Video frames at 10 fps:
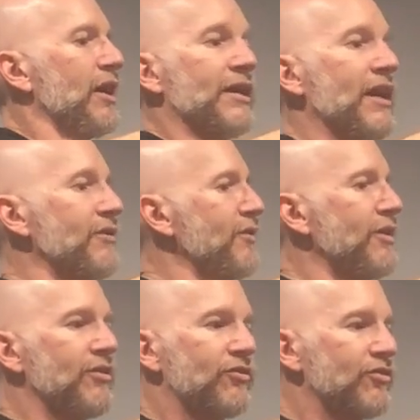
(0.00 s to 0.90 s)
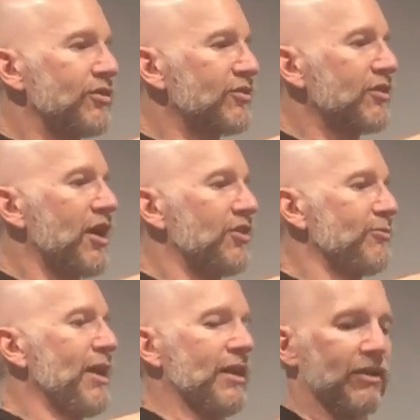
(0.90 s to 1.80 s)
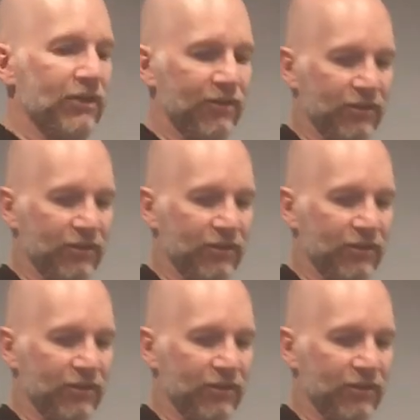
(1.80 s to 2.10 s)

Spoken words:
Again, this is just cosmetic.